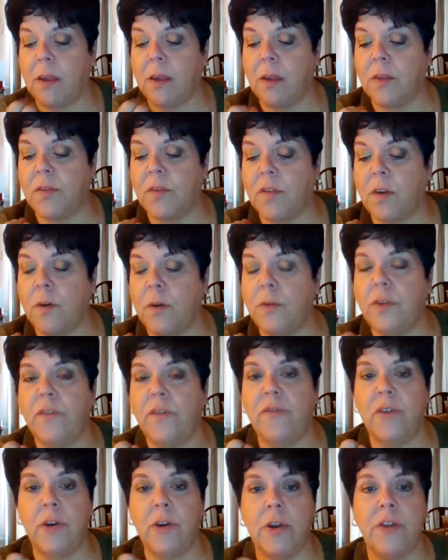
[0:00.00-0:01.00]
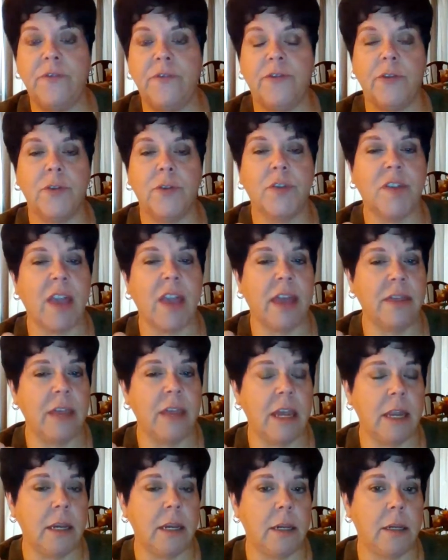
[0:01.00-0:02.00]
So the very first, and
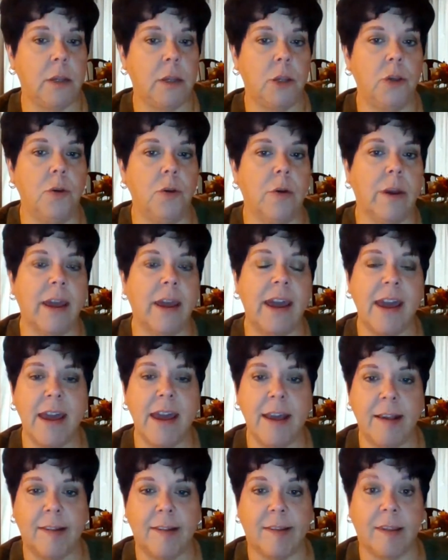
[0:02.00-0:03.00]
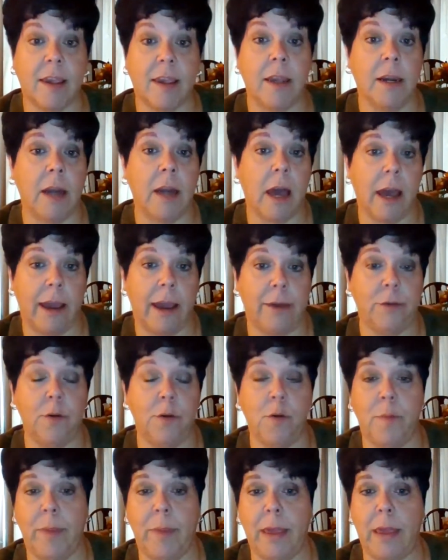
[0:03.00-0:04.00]
then your cakes can
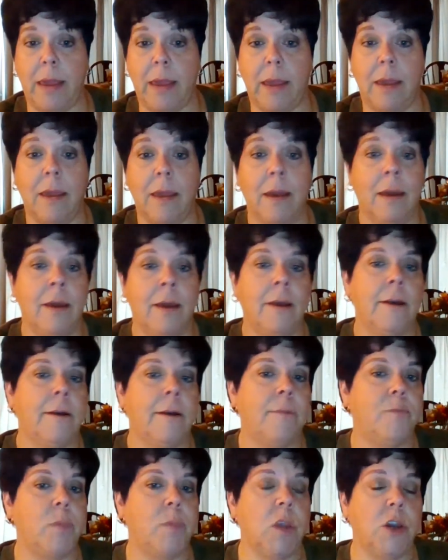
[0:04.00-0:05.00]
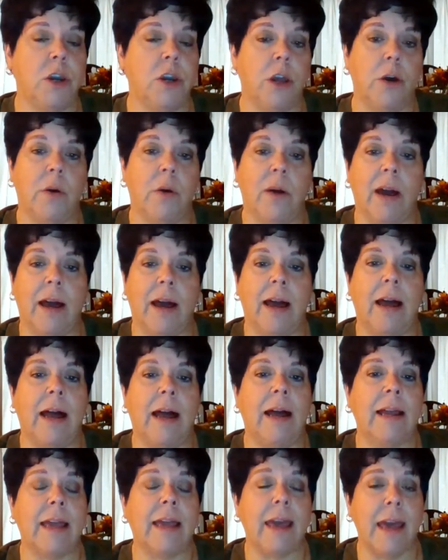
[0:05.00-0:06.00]
either be,
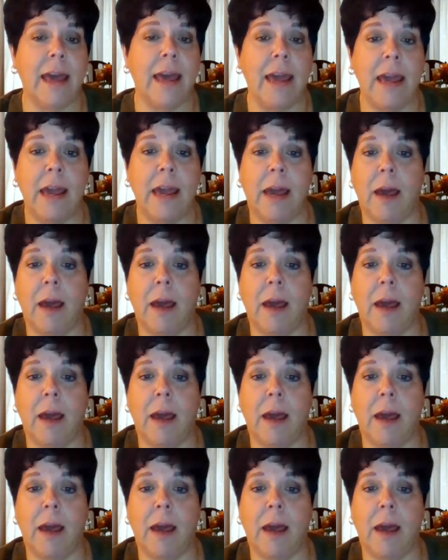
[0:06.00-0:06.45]
a cake,